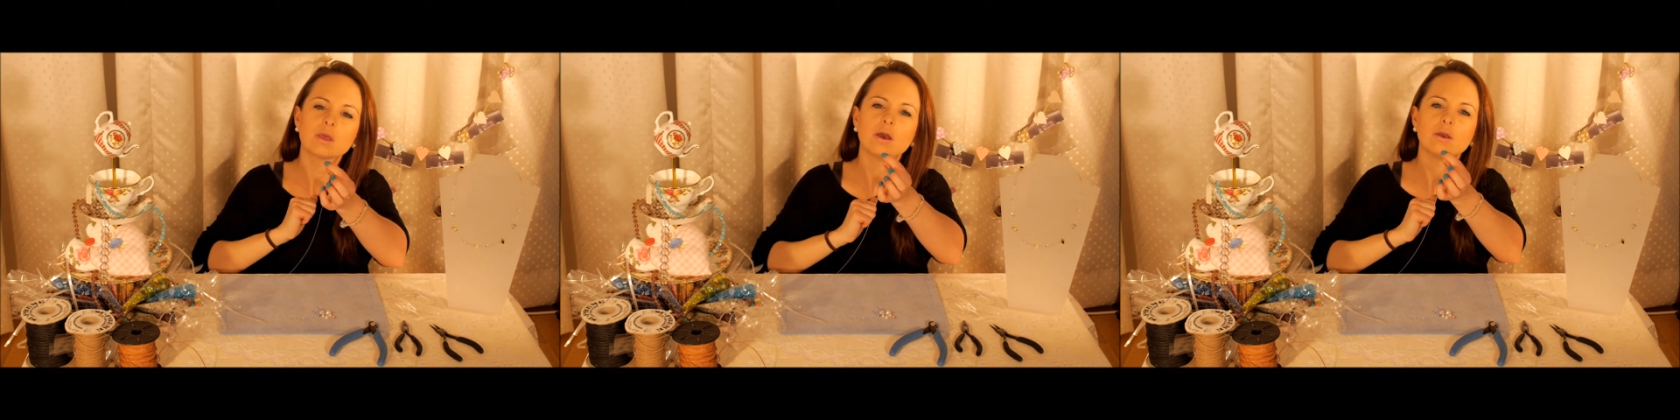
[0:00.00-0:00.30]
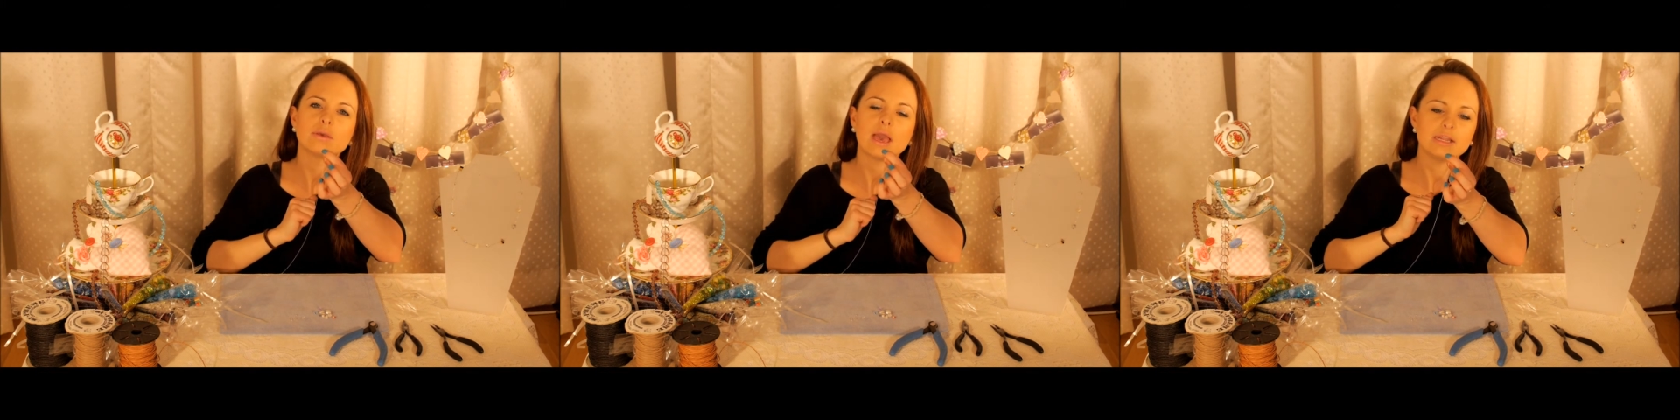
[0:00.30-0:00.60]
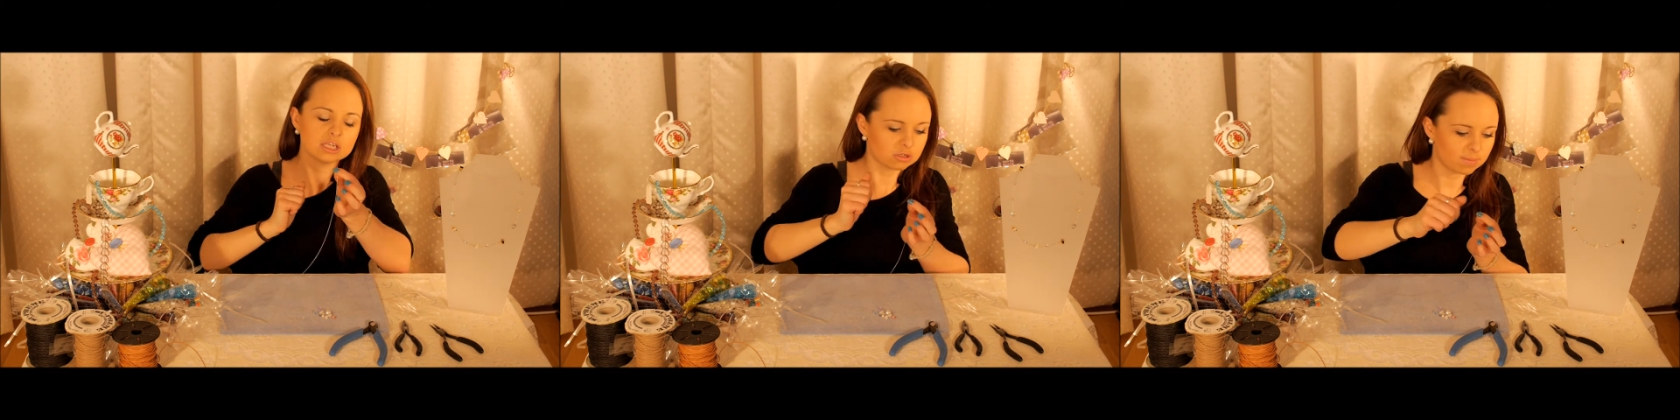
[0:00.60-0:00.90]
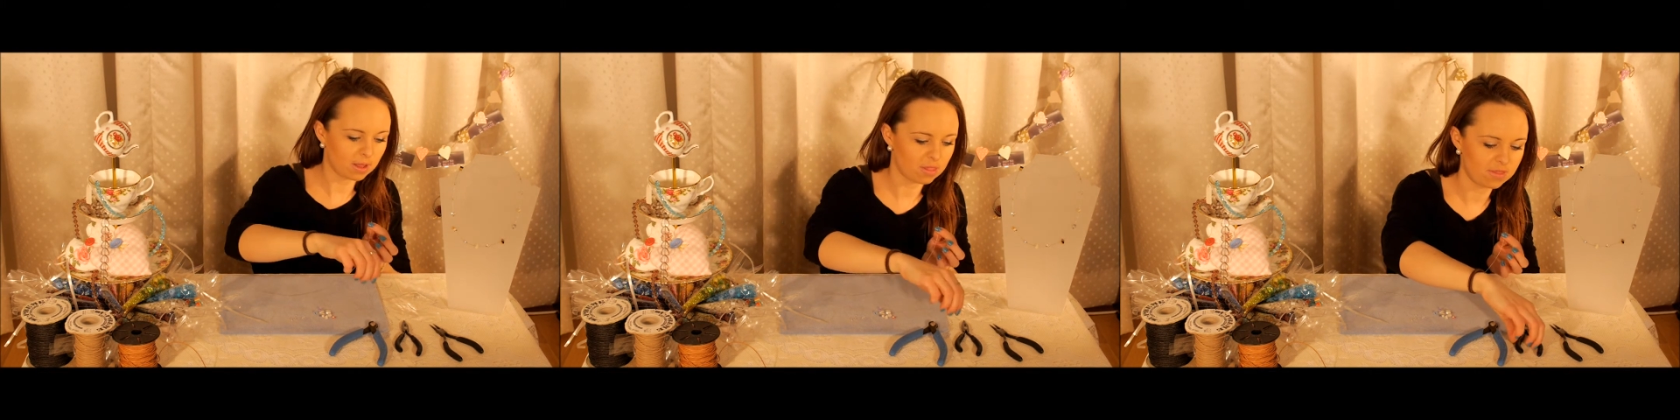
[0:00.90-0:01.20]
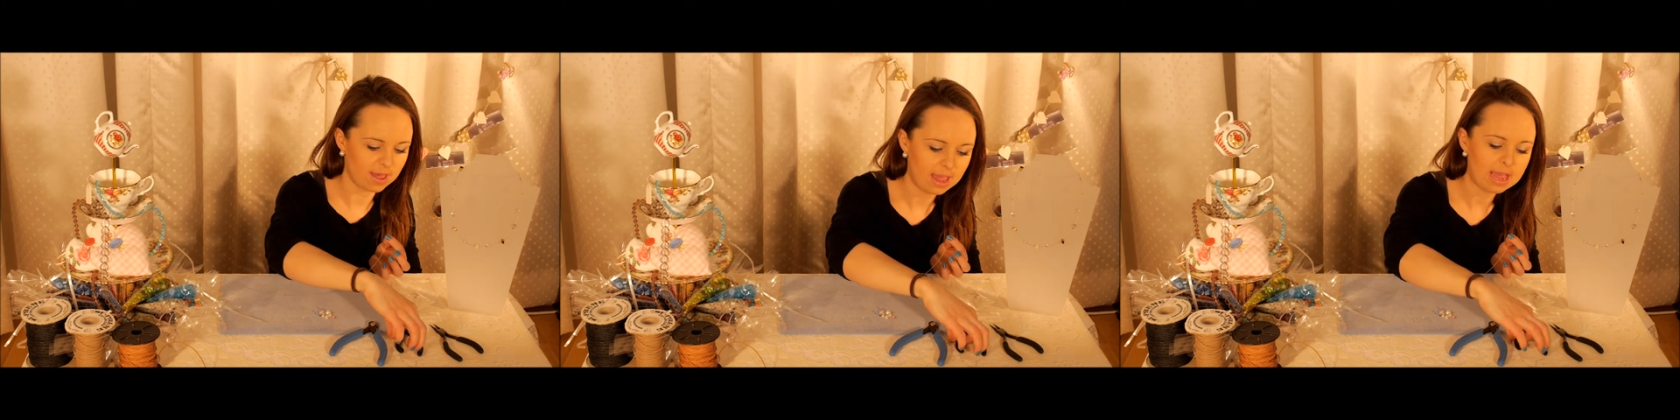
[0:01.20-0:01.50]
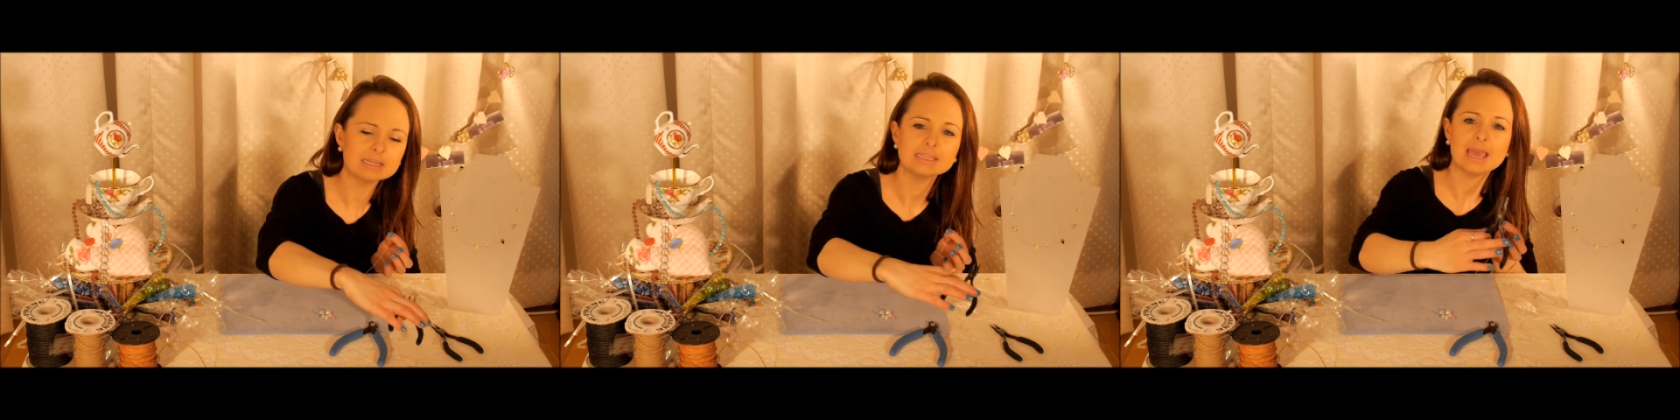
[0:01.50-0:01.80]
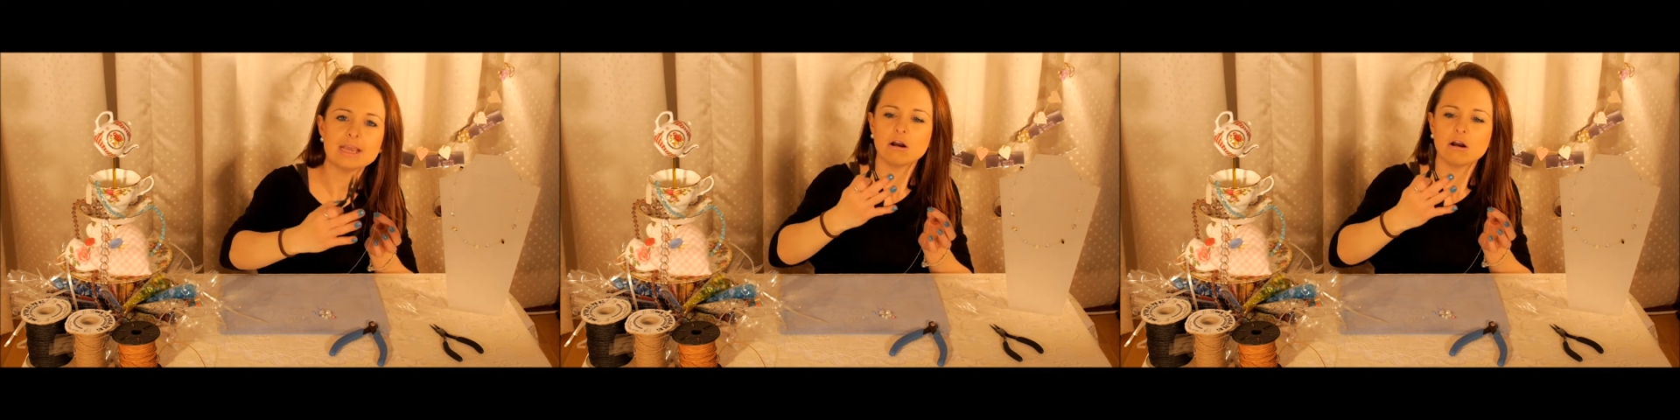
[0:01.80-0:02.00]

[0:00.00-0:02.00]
Okay, just about there. And take